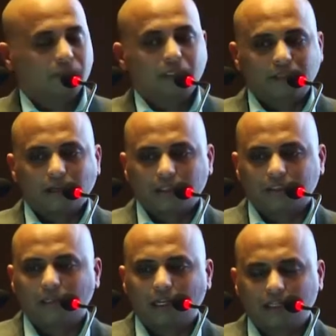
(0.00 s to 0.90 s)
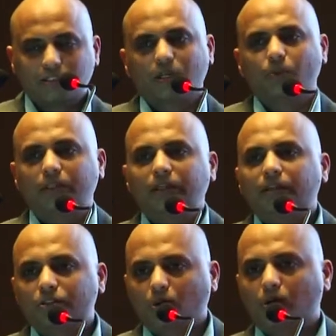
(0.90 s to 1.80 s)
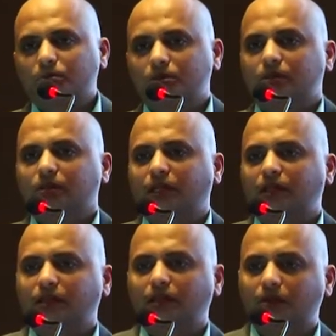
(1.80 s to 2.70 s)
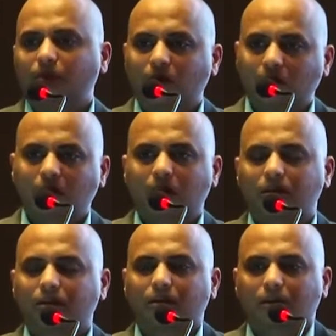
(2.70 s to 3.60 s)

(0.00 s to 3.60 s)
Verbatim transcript: interaction liaising with the discoms, getting the net metering done,